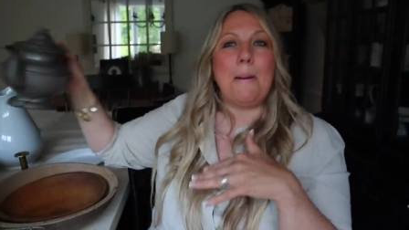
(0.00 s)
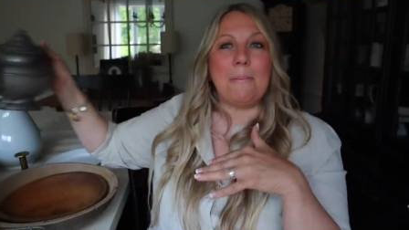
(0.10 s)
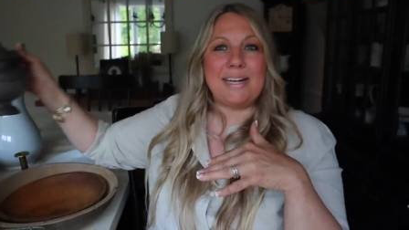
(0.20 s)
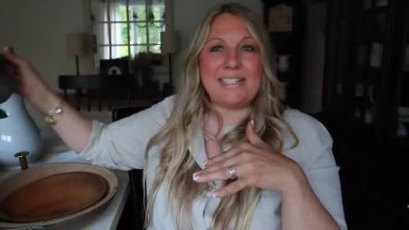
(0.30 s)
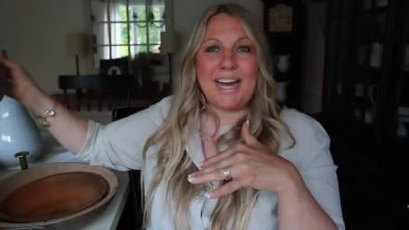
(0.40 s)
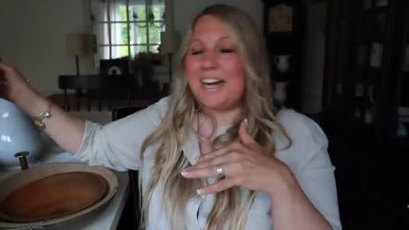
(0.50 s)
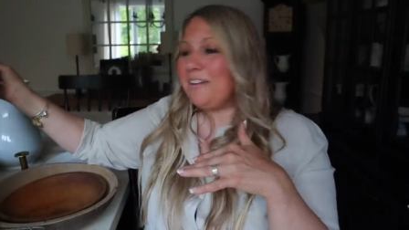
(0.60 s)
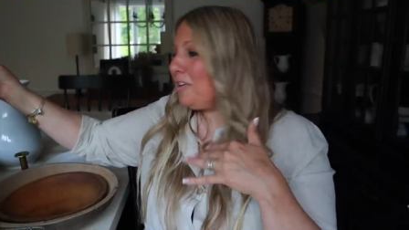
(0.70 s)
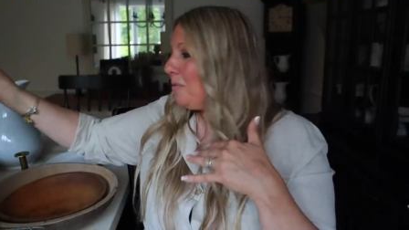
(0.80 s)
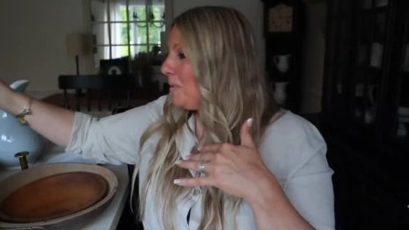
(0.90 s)
my
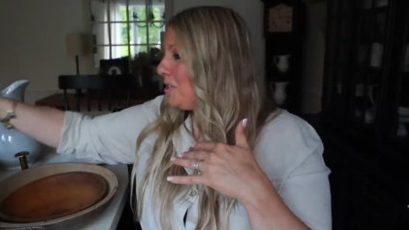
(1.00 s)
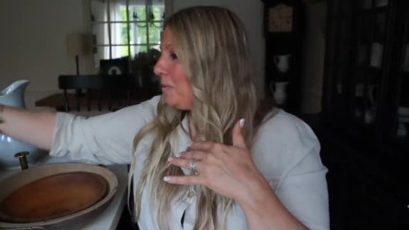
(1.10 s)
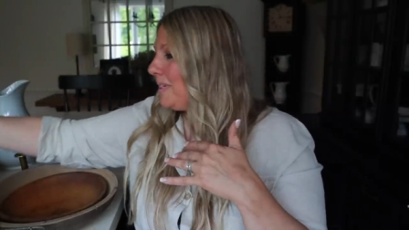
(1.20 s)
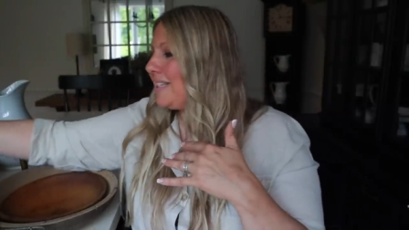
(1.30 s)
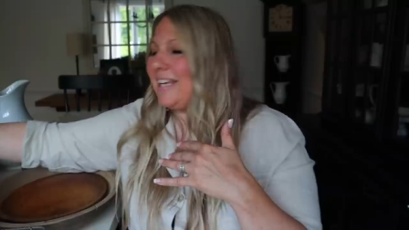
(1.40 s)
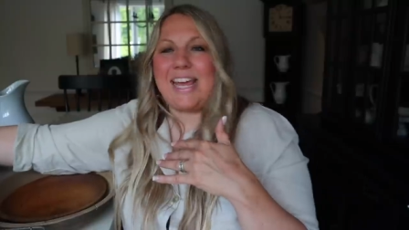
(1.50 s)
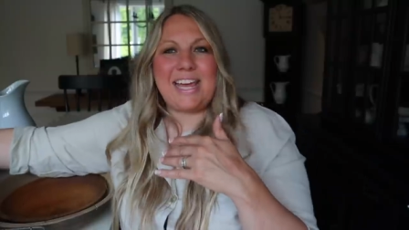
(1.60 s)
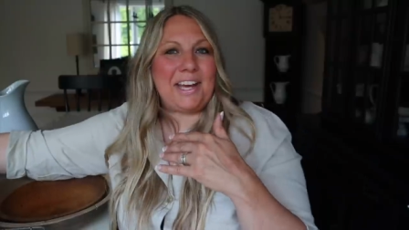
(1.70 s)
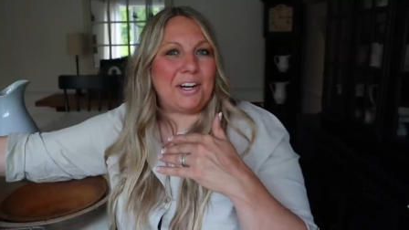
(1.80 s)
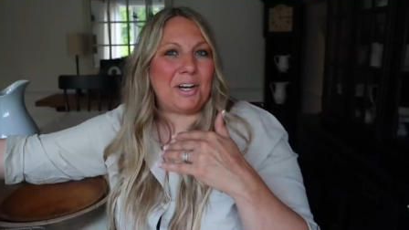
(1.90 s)
dining room, which you'll be seeing
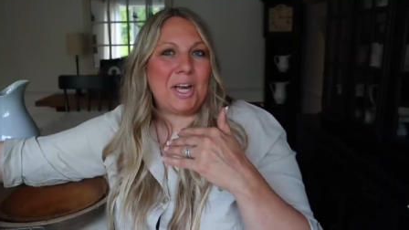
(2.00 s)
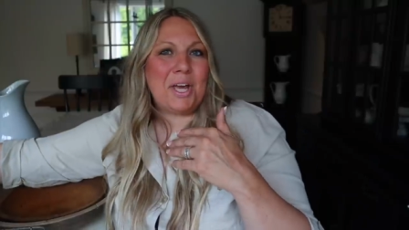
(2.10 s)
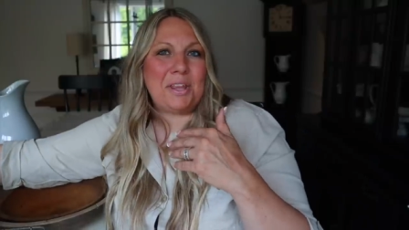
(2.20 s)
here,